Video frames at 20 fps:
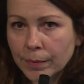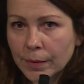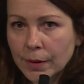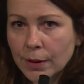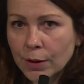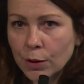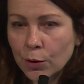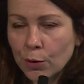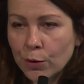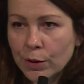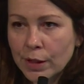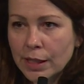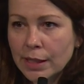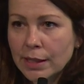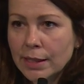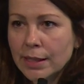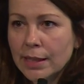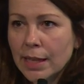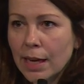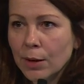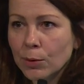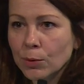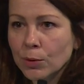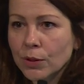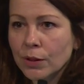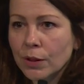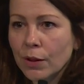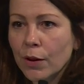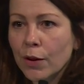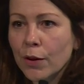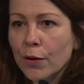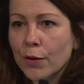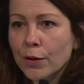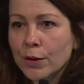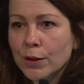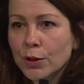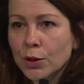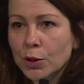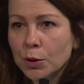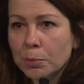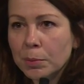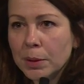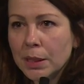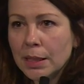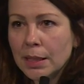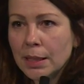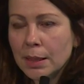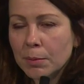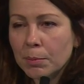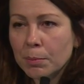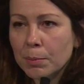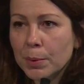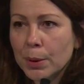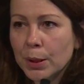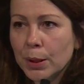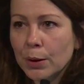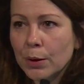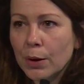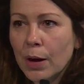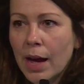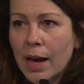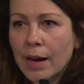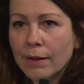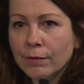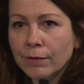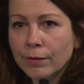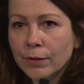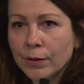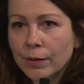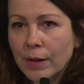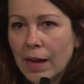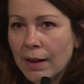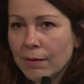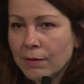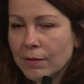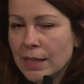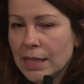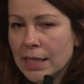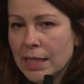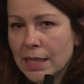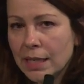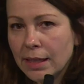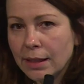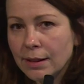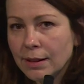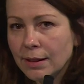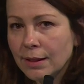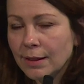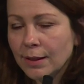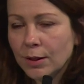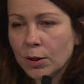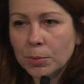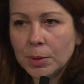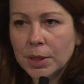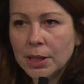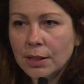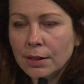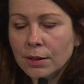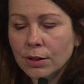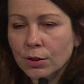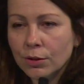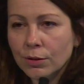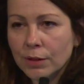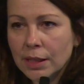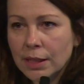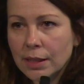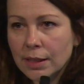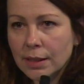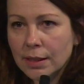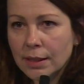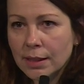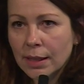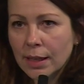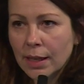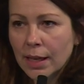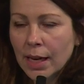So this sounds stupid, but I've seen so many stories